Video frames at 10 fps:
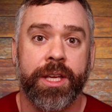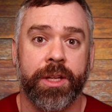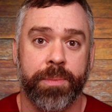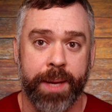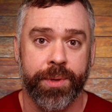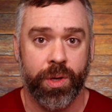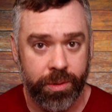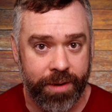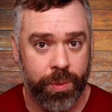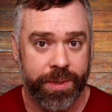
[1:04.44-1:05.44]
you'll be able to
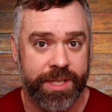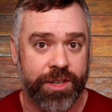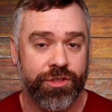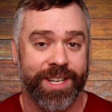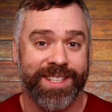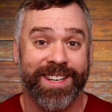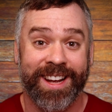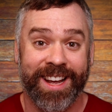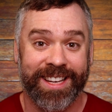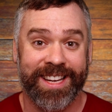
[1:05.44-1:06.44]
hold everyone's interest,
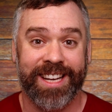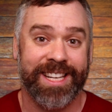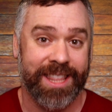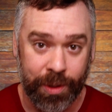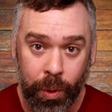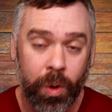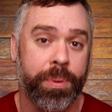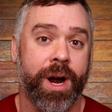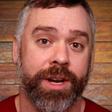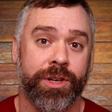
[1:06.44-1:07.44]
get to the cool
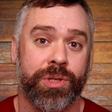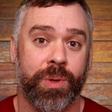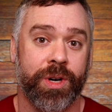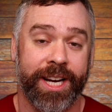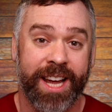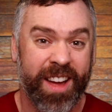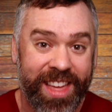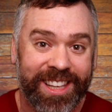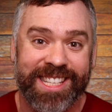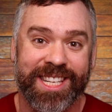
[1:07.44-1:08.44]
part of your story, and
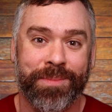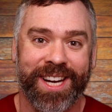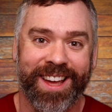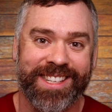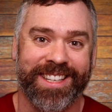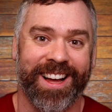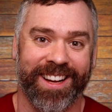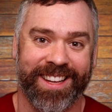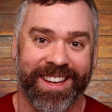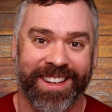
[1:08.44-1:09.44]
then let somebody else
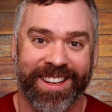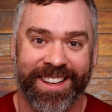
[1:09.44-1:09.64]
talk.